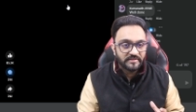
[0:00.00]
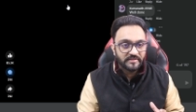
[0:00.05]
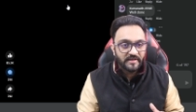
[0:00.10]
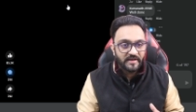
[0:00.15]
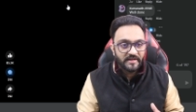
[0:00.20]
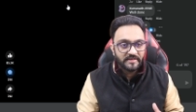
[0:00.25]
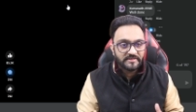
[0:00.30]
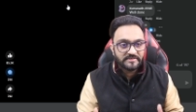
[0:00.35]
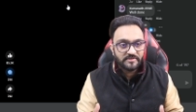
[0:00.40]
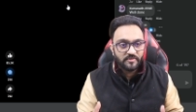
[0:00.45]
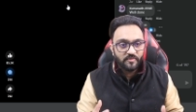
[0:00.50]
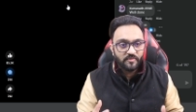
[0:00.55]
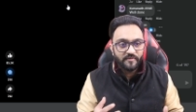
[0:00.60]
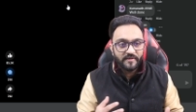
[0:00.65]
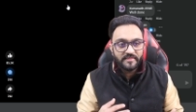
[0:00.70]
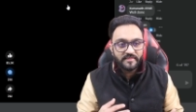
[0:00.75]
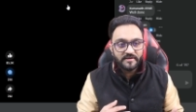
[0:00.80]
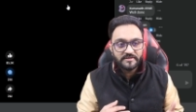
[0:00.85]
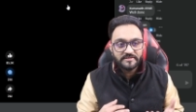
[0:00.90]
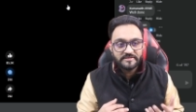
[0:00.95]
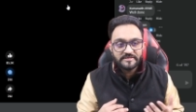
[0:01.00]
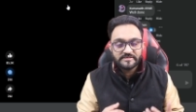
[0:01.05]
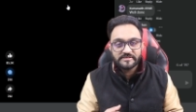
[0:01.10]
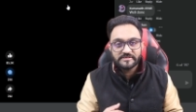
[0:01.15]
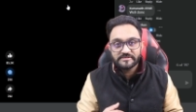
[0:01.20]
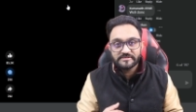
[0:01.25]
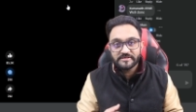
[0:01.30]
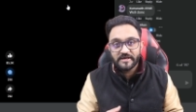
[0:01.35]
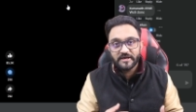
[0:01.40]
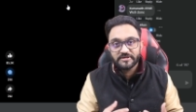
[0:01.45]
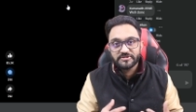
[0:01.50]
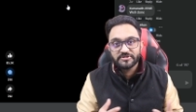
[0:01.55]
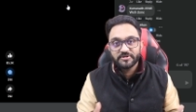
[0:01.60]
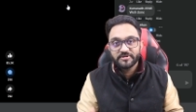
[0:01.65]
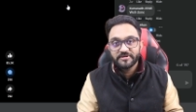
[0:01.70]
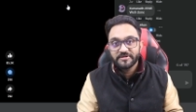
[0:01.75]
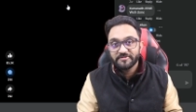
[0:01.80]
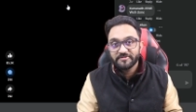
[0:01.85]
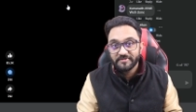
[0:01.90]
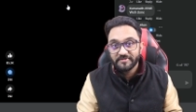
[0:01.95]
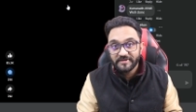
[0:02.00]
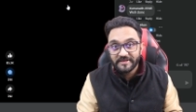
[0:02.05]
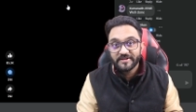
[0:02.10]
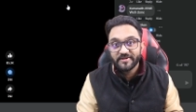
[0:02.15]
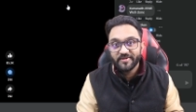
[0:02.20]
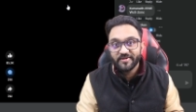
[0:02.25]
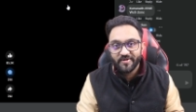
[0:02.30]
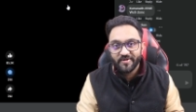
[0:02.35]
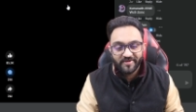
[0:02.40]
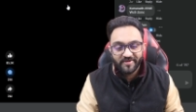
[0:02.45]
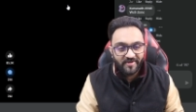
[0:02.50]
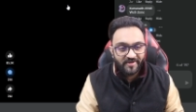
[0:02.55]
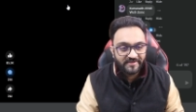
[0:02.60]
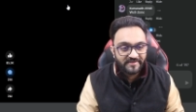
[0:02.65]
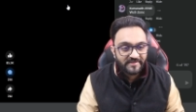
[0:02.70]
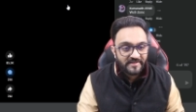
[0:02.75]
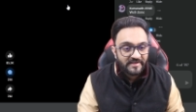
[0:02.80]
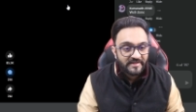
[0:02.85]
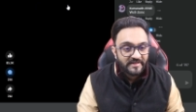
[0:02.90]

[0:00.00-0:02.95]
that whether this is actually real or not.